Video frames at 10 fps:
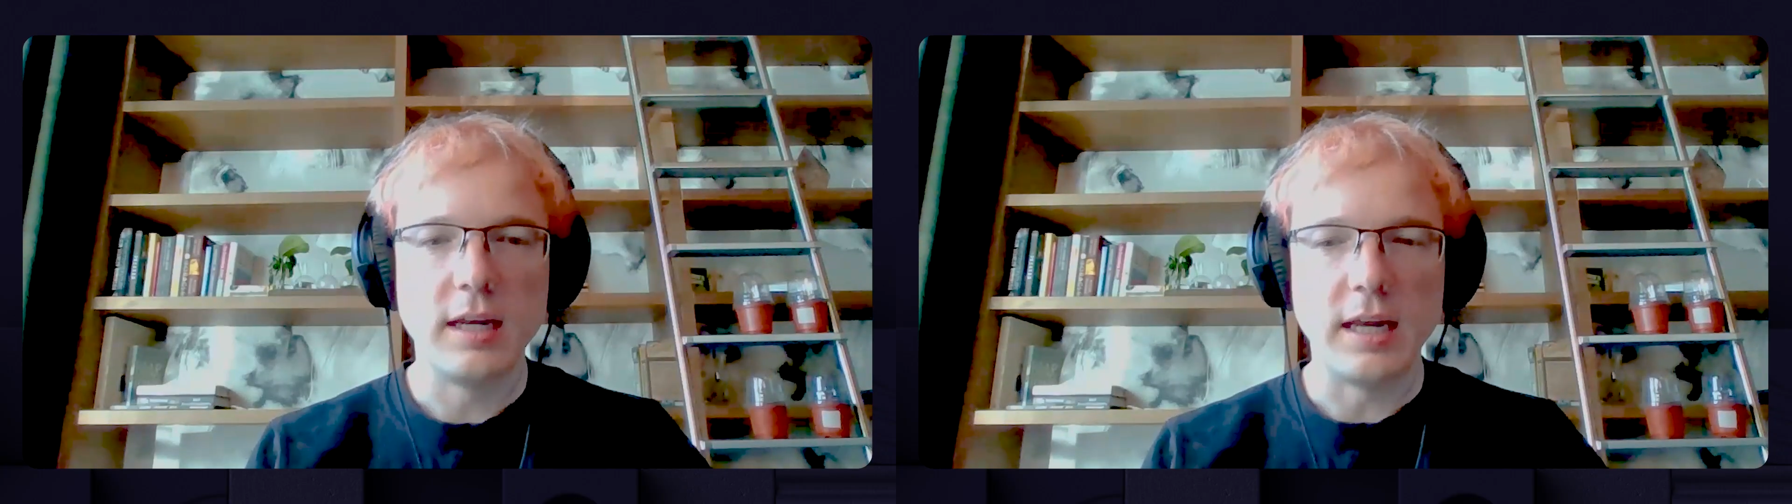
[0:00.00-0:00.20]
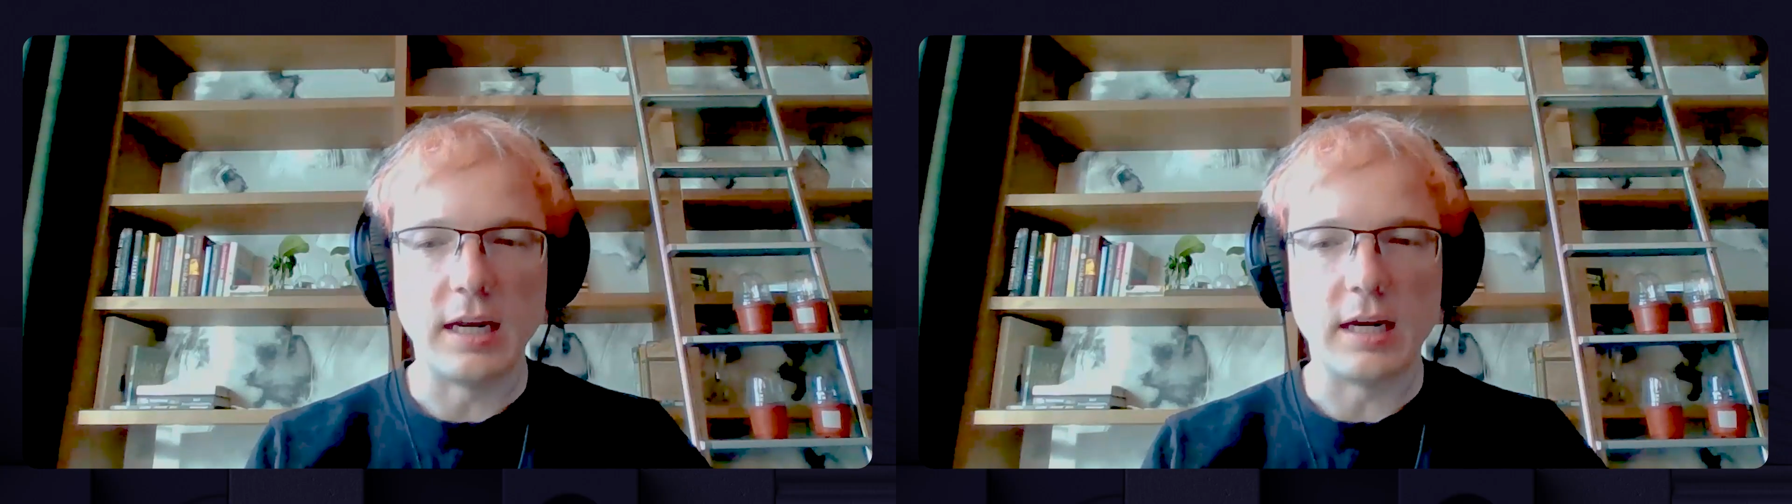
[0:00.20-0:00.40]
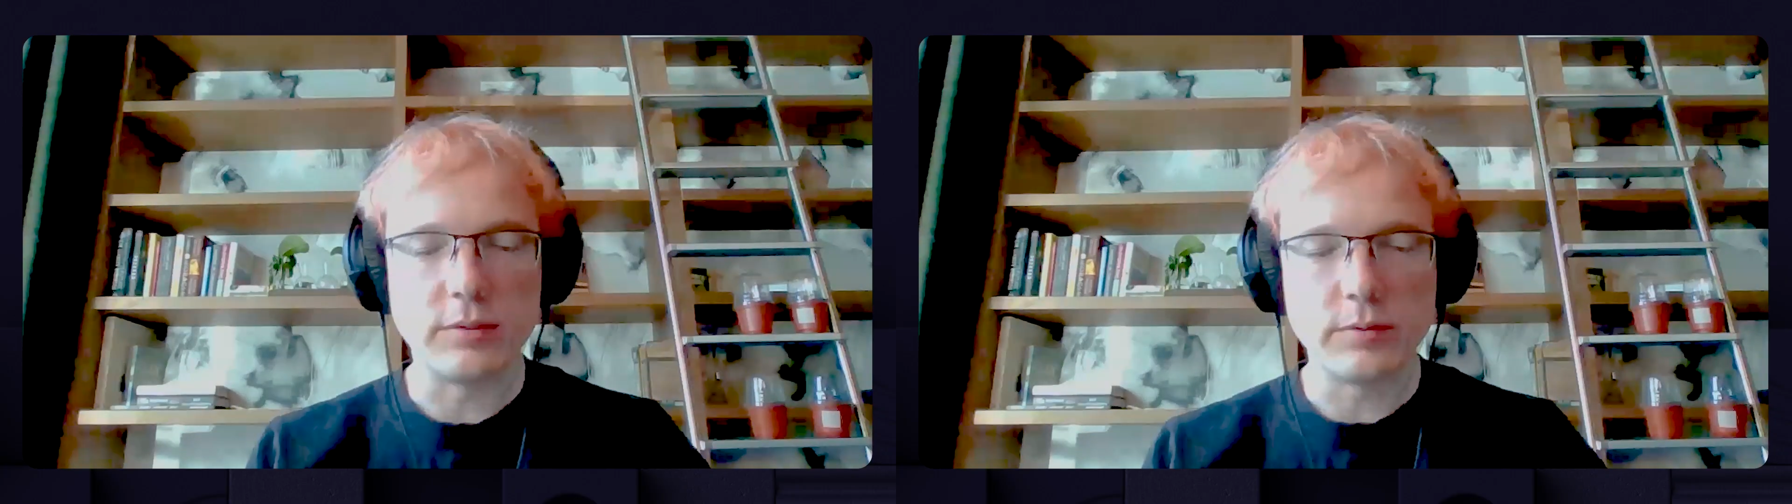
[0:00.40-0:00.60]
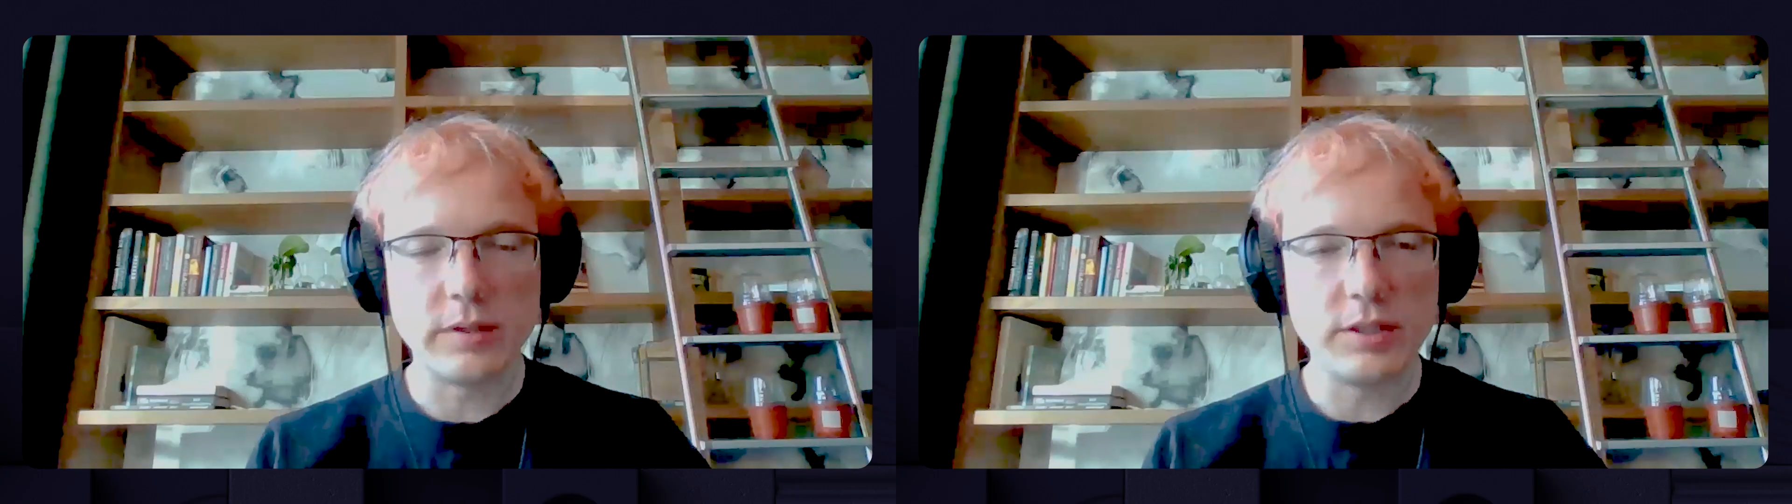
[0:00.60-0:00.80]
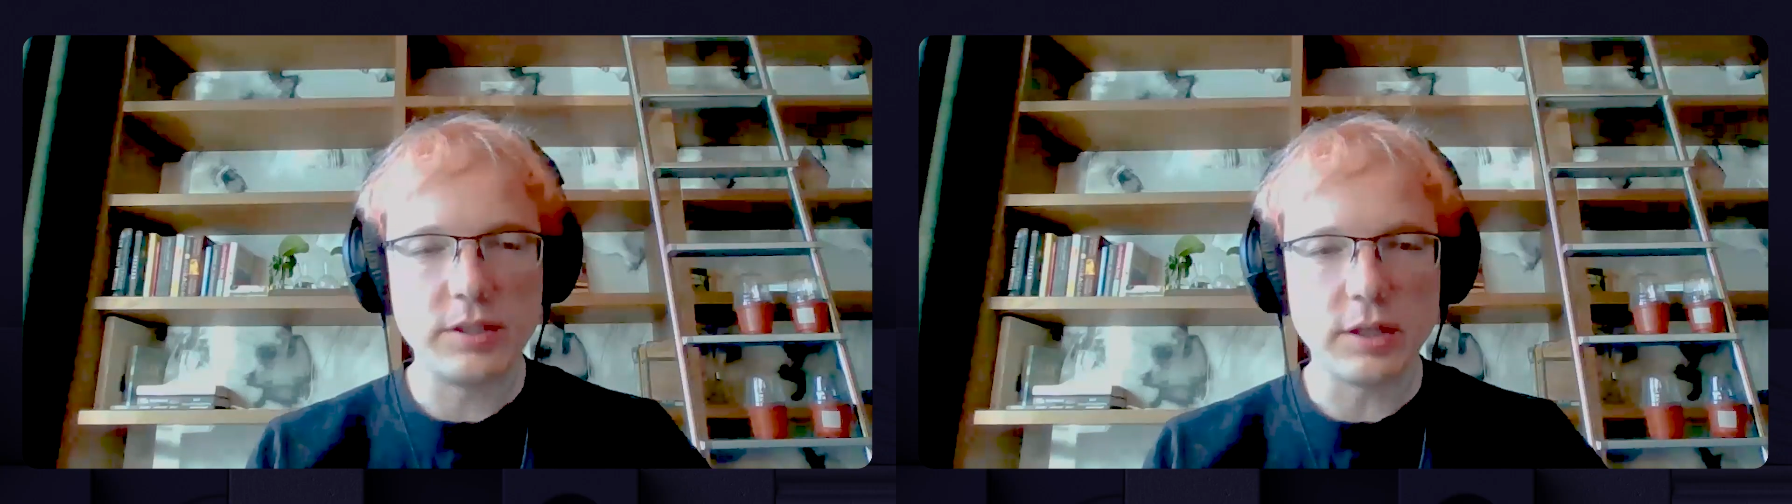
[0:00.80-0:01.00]
at odds
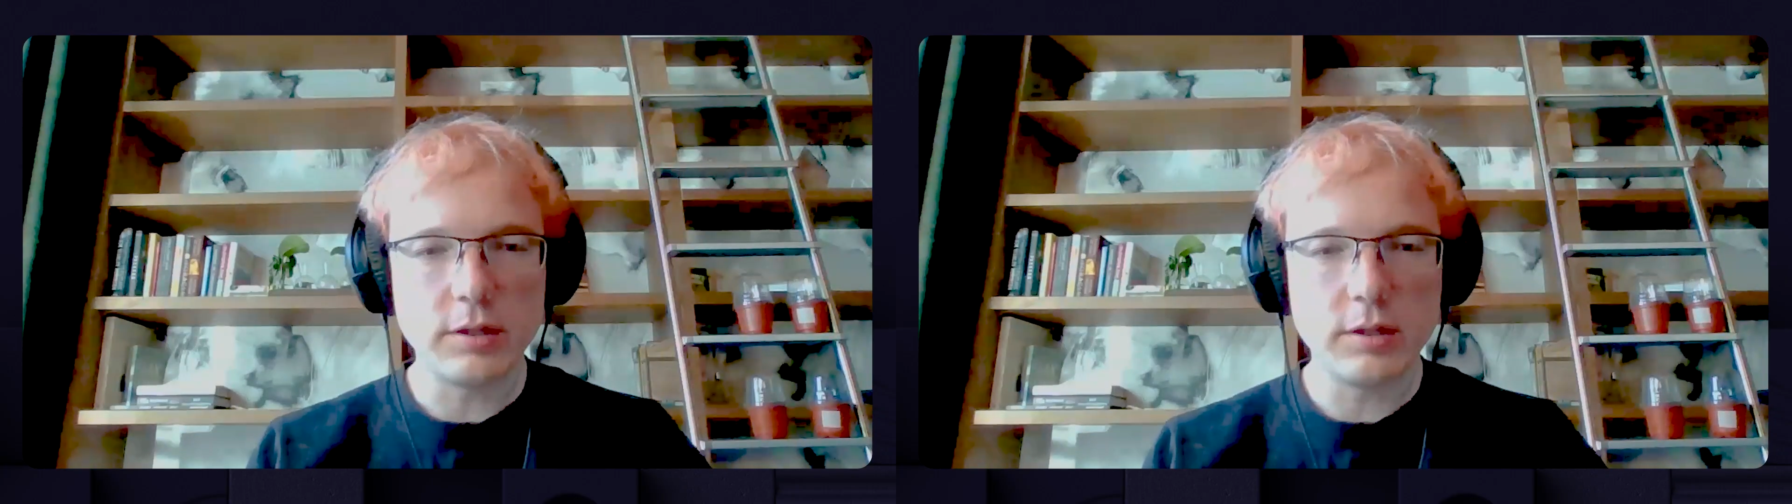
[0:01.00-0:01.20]
with each other.